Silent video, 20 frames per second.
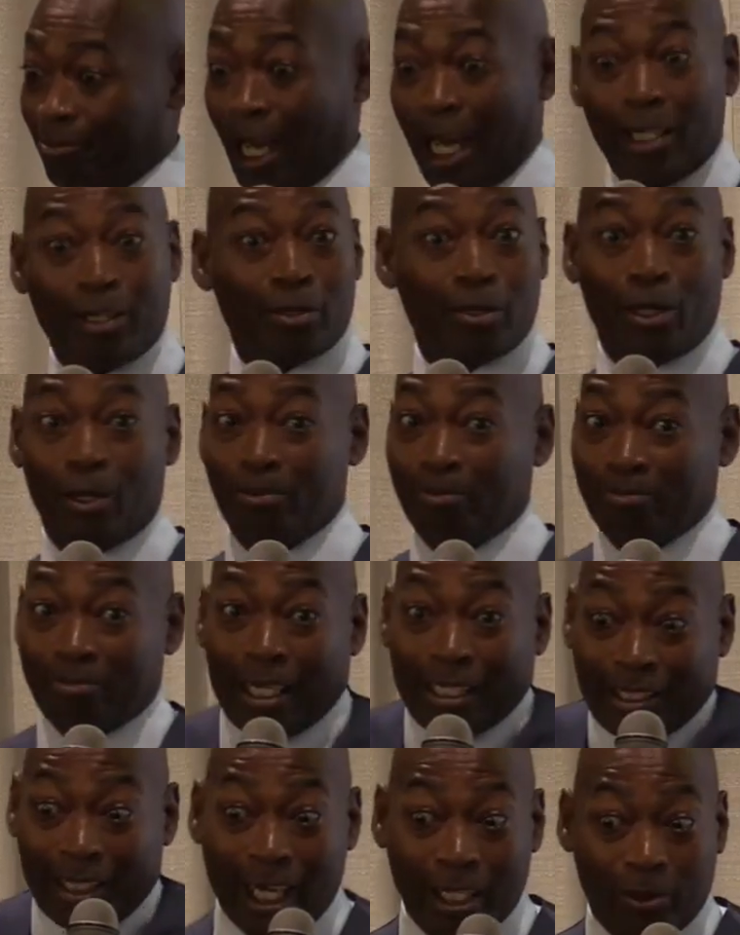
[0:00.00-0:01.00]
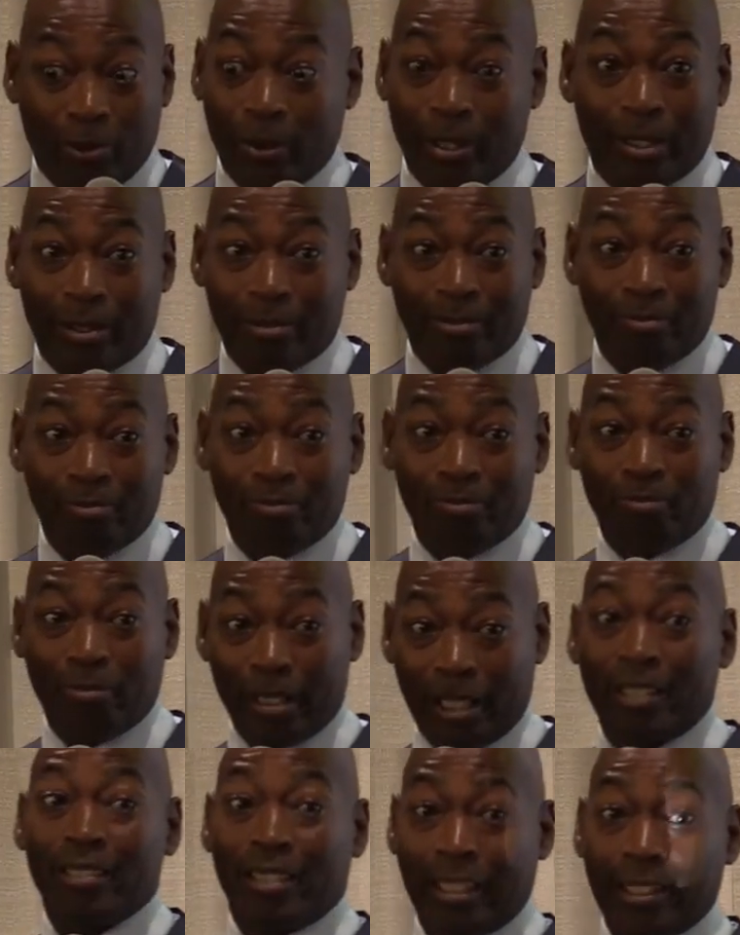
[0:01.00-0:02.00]
I don't know. That's kind of weird.
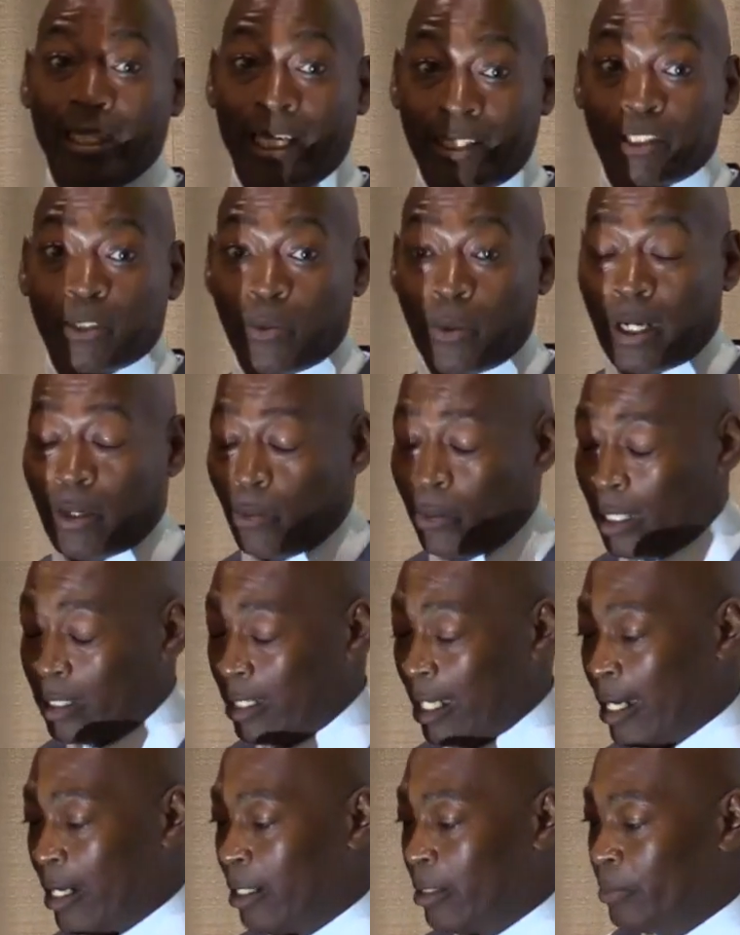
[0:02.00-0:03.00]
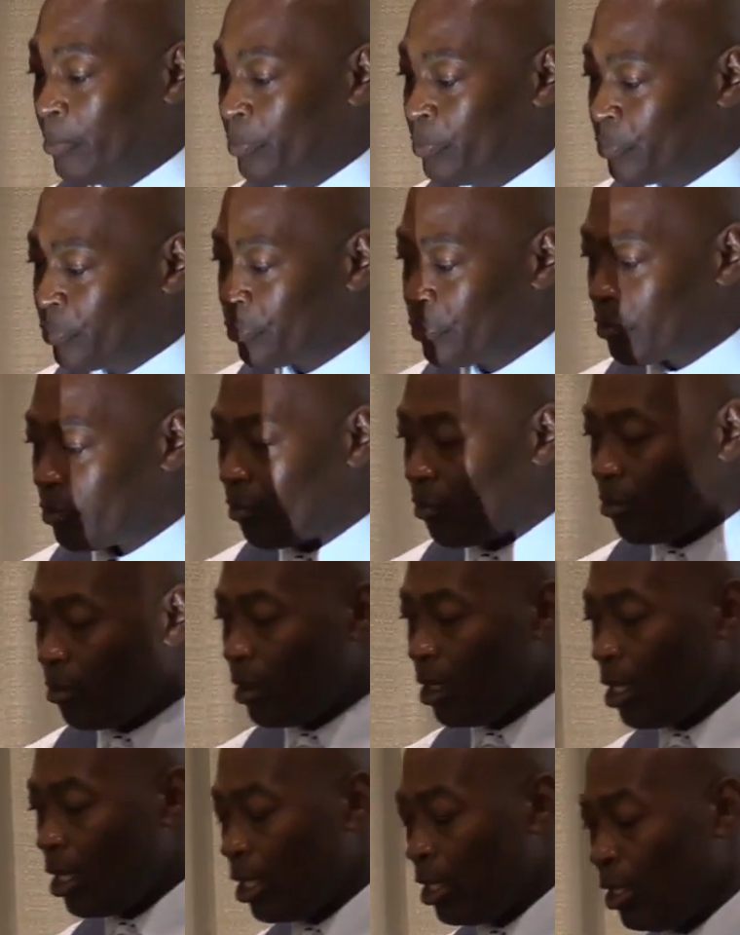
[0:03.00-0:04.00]
But that's the way it went down.
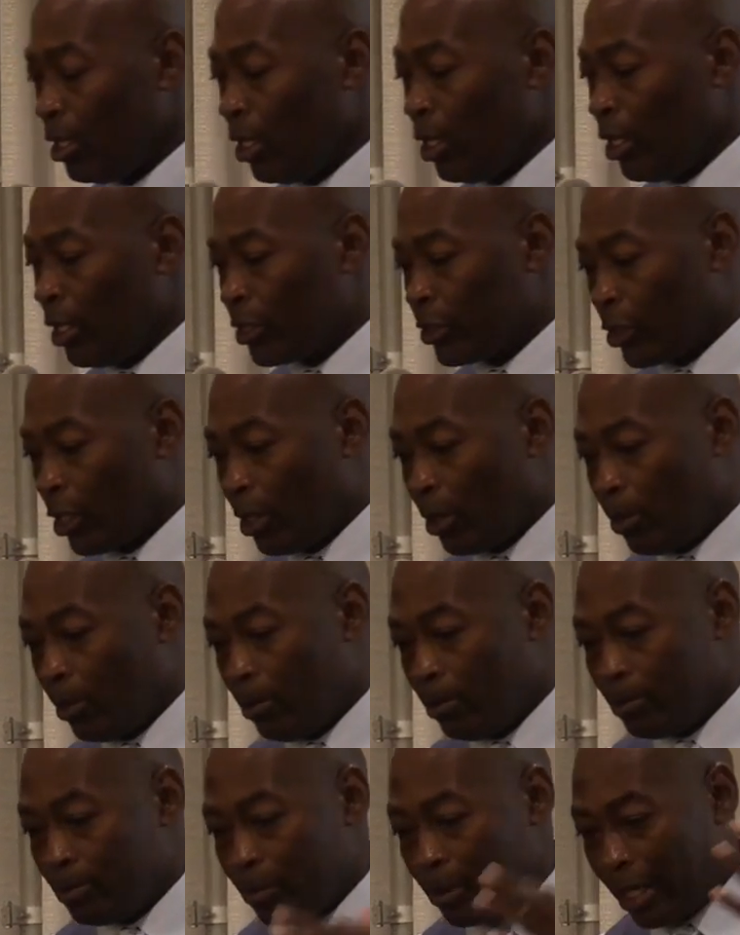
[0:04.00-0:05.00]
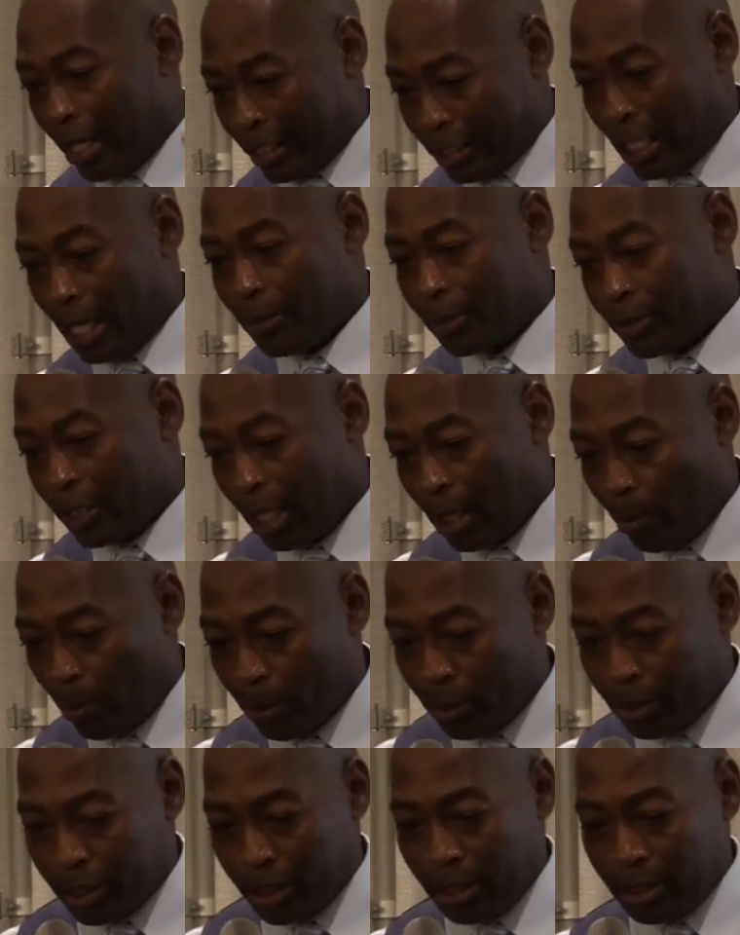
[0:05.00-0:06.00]
So as I was saying, we
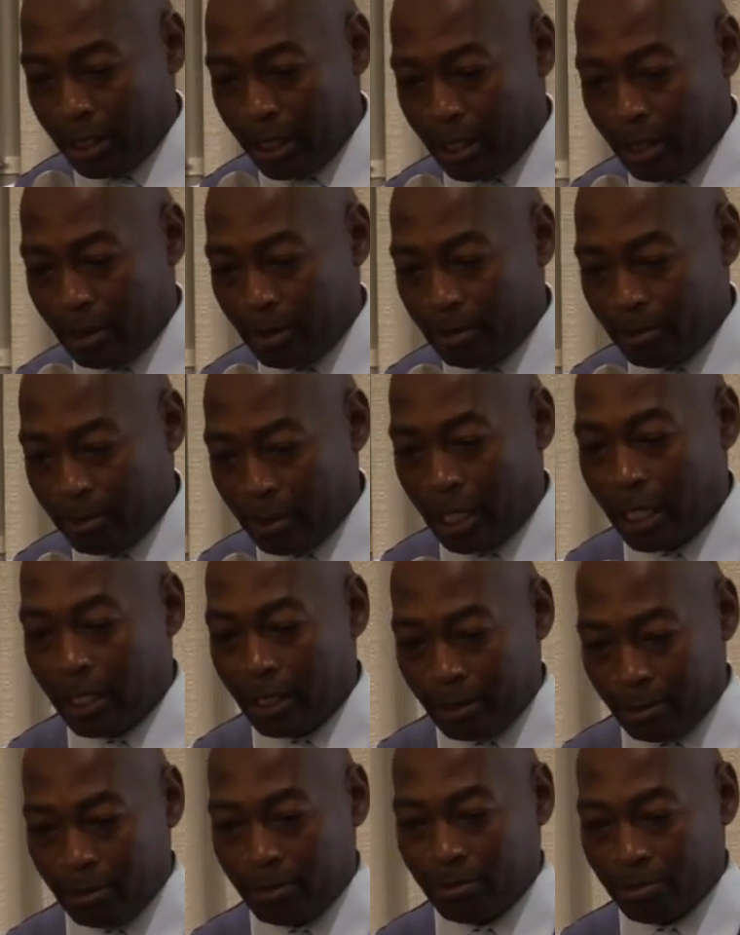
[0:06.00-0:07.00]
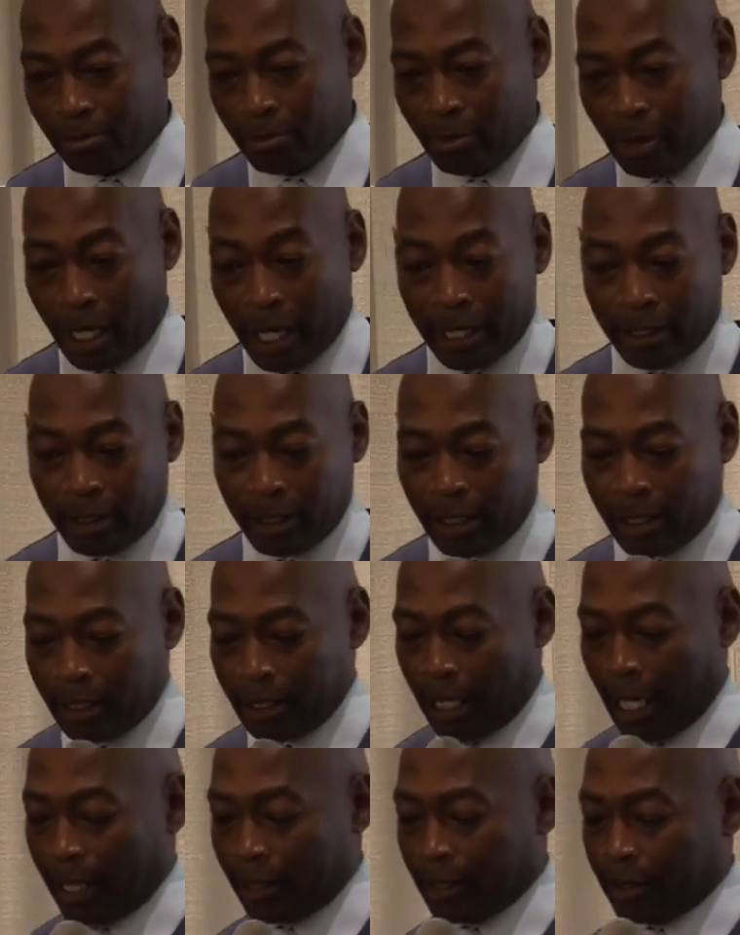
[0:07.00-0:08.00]
were sitting there and at the
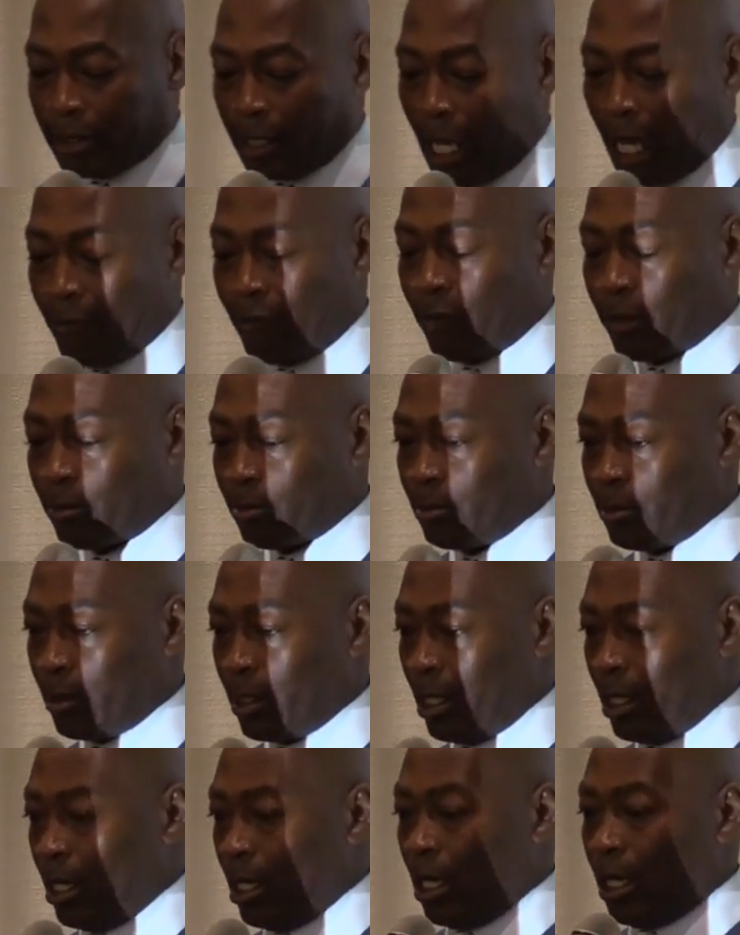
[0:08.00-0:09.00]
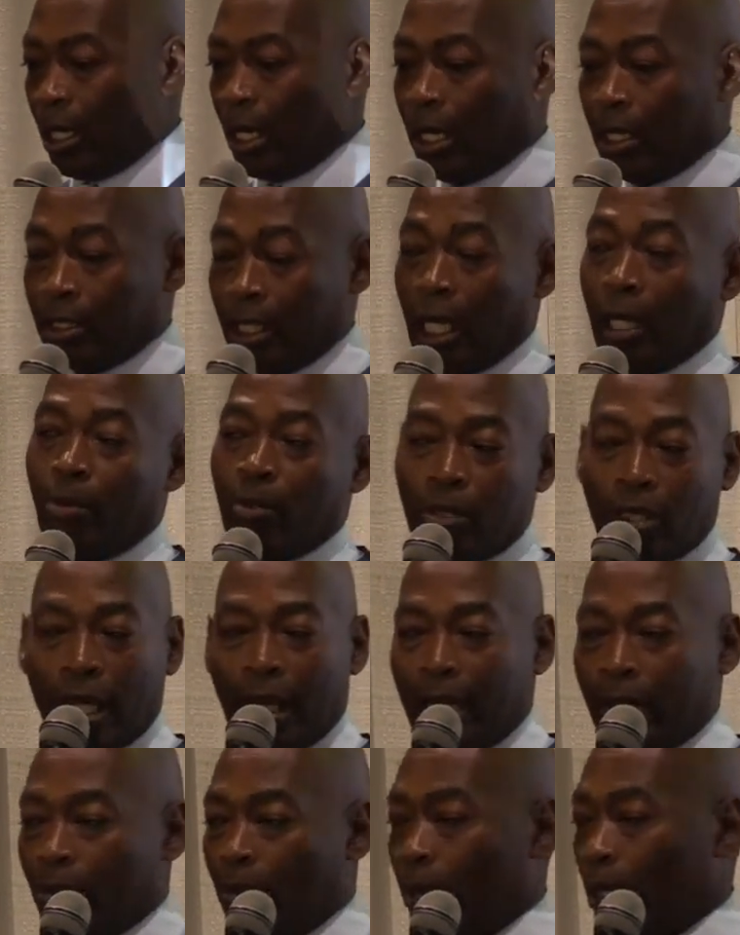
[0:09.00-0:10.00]
staffing. And they were
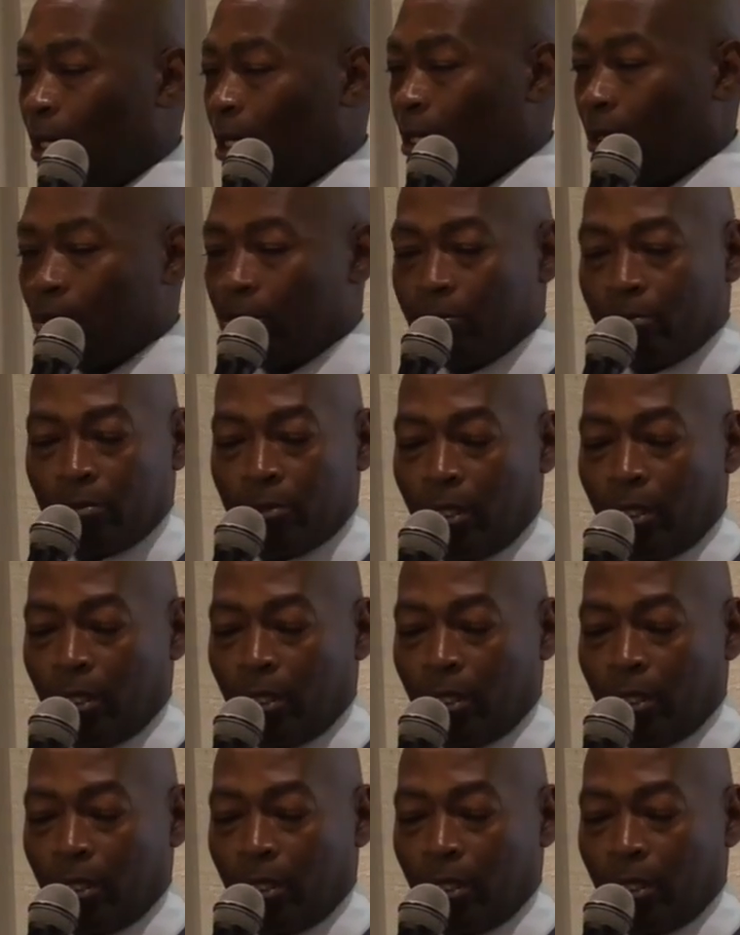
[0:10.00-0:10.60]
like, well,